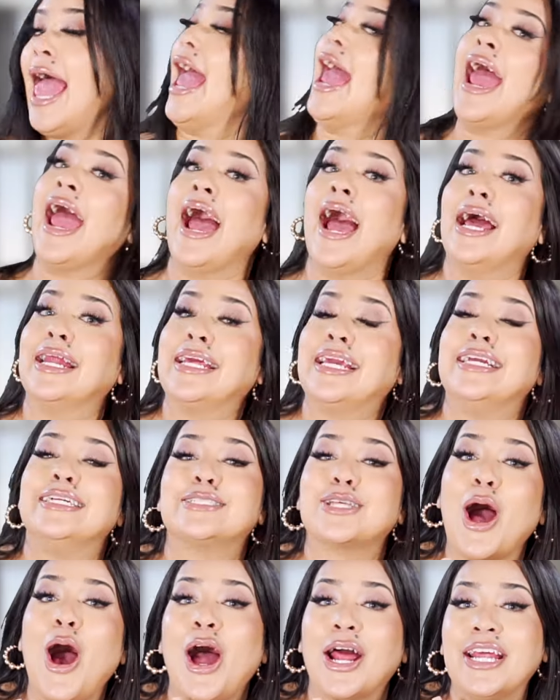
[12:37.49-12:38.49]
and he's
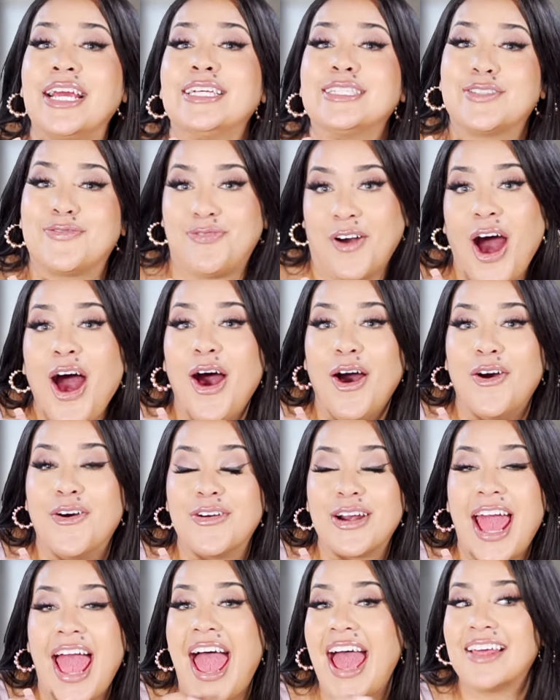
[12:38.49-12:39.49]
on his
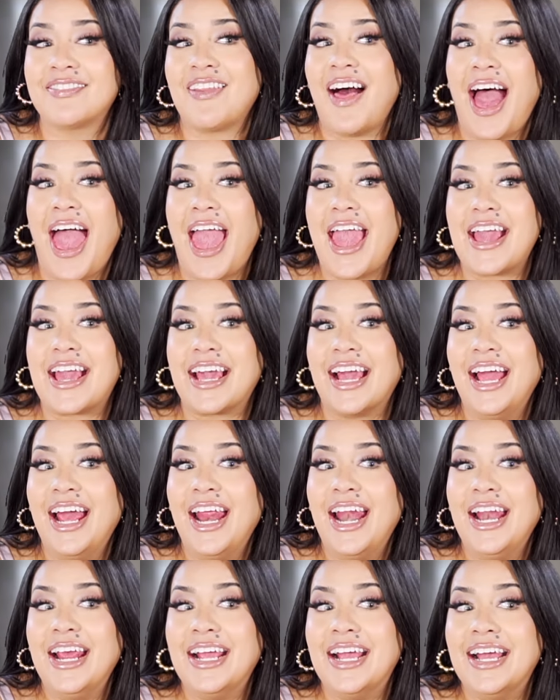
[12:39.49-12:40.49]
phone, and like
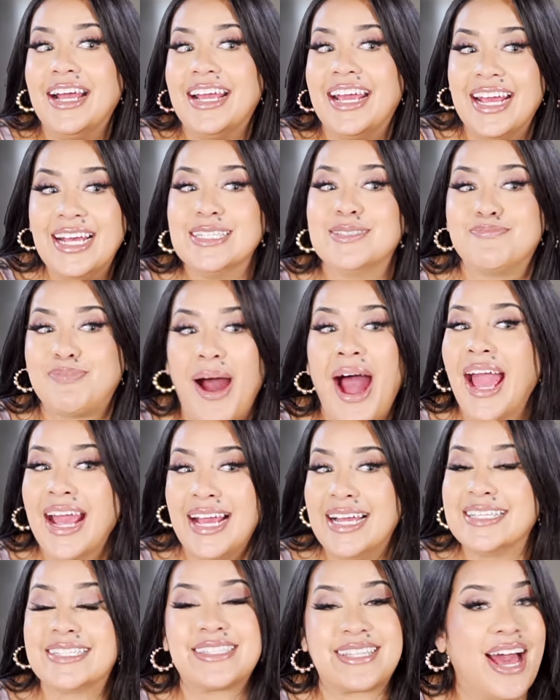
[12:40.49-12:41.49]
he's by
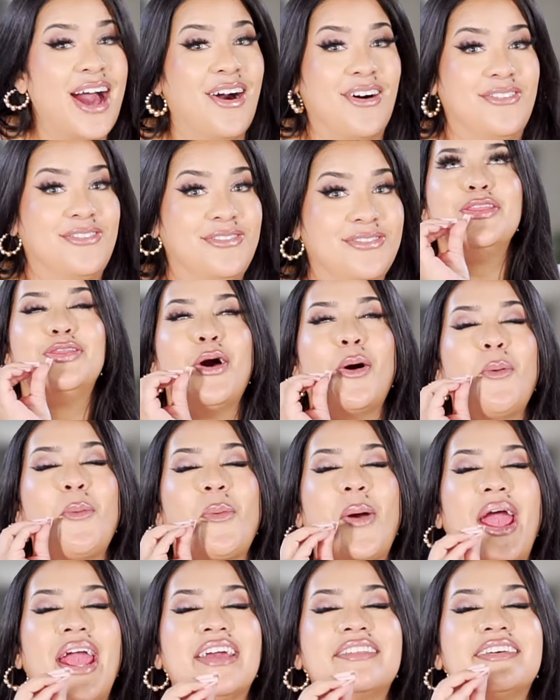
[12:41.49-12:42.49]
himself. The
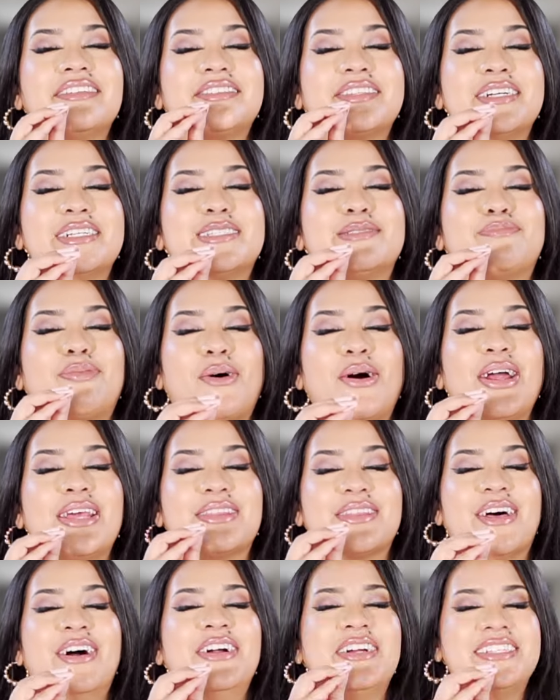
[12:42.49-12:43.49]
way that this boy
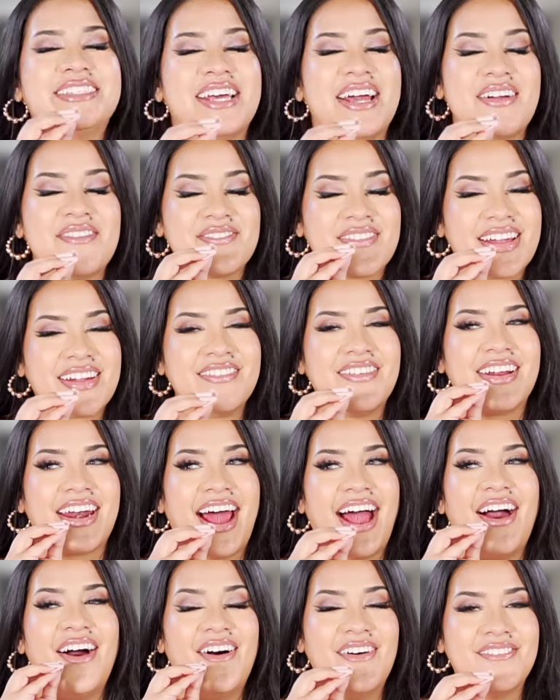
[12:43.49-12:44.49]
looked at me when
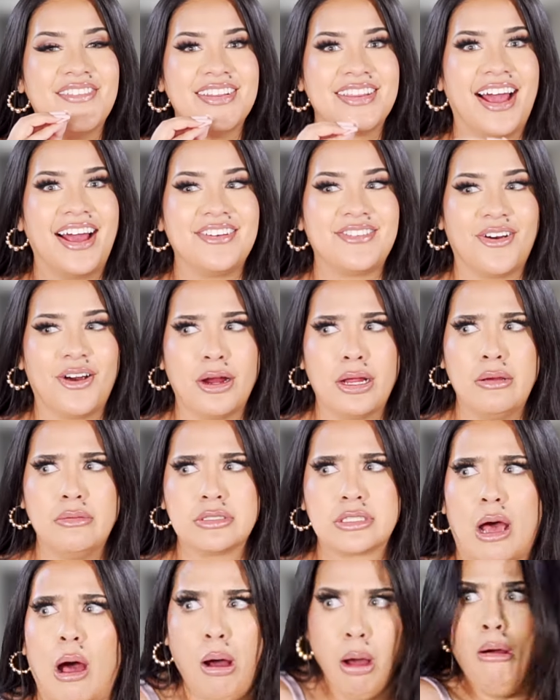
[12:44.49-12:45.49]
I opened that door, he
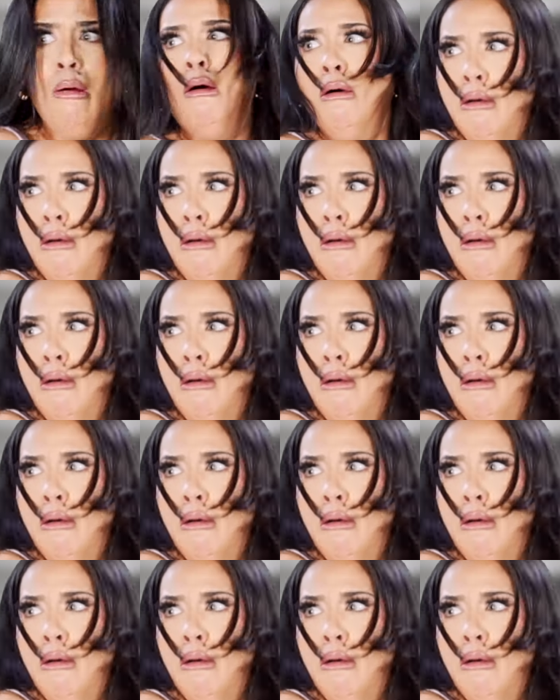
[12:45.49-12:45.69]
was all, and